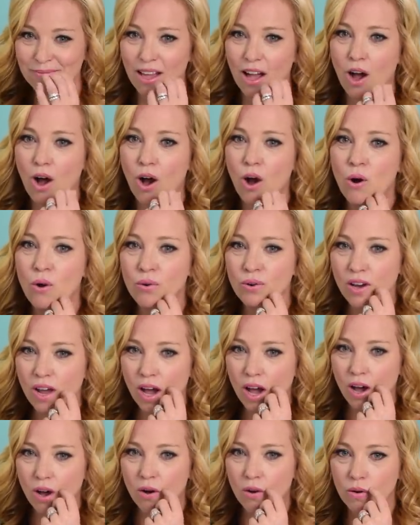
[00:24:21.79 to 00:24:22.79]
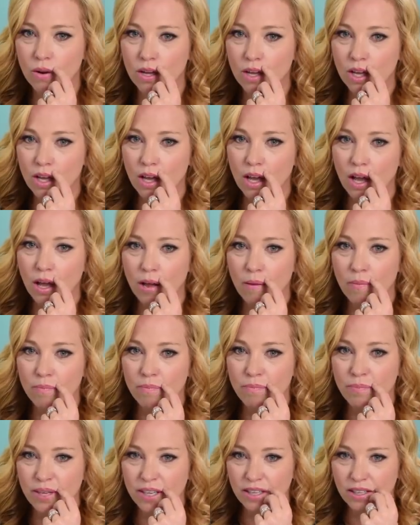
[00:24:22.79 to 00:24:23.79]
Oh no.
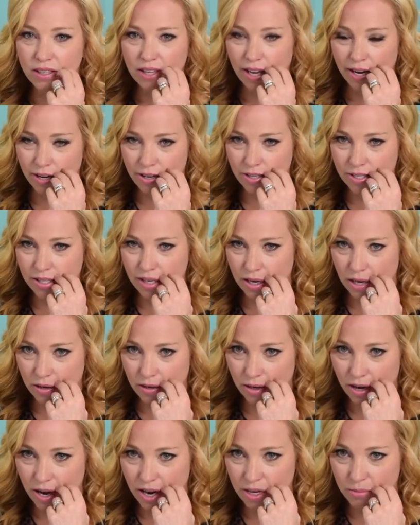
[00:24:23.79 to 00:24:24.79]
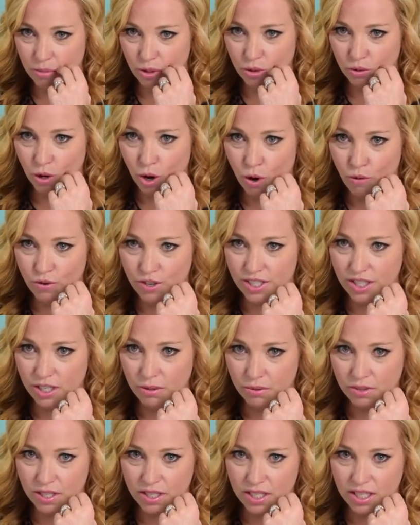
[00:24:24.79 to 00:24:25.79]
Bielair said on their honeymoon, you overdid
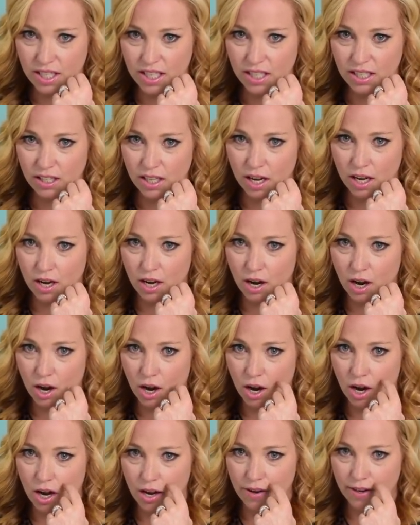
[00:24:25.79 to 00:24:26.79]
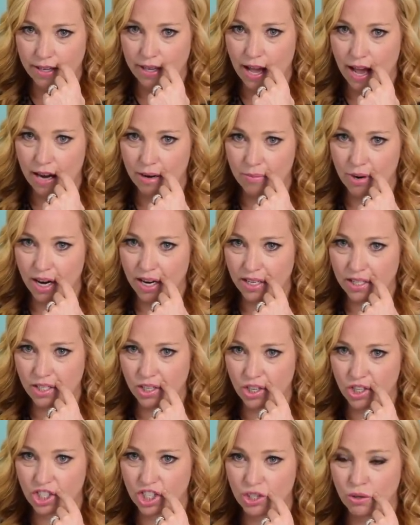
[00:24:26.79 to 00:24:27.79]
it with the tequila on a catamaran
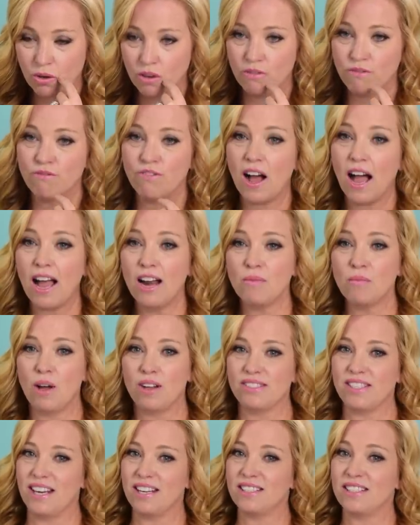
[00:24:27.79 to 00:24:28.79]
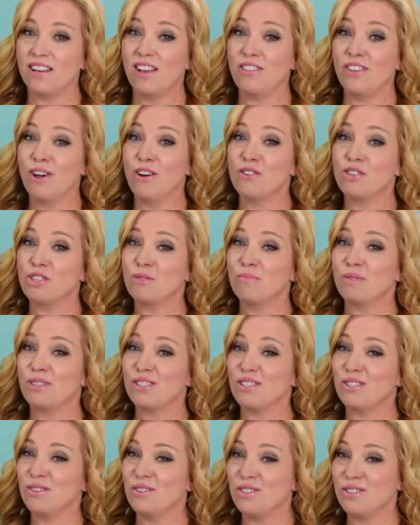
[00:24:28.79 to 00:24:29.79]
excursion. You were fine while dancing on the ocean, but
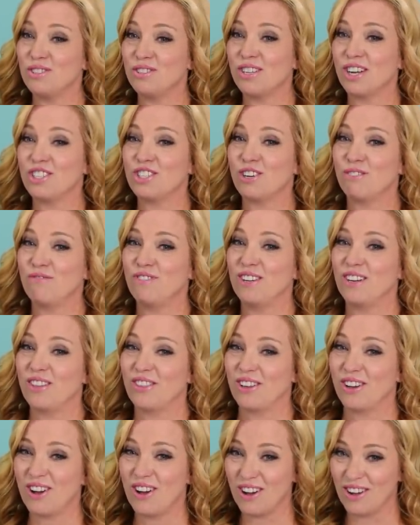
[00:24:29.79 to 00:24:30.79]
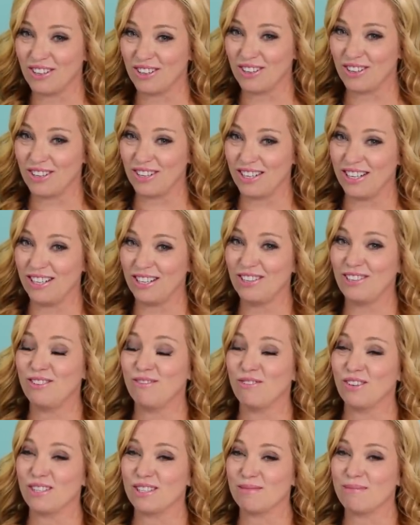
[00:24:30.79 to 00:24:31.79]
as soon as you touch your feet on the concrete, you
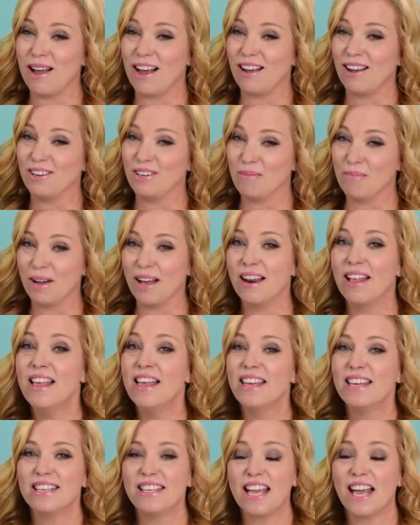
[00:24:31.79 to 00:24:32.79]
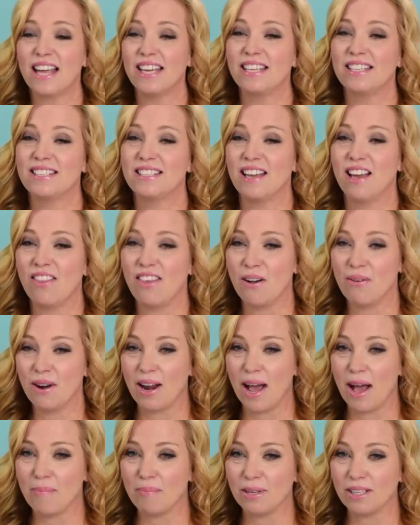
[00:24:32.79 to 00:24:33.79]
fell smack on your butt. Yeah, I could see how that would
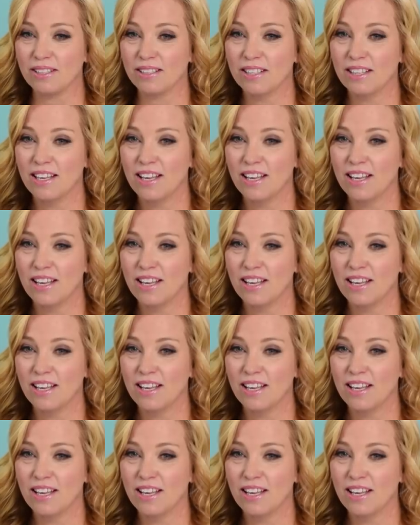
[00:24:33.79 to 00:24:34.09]
happen.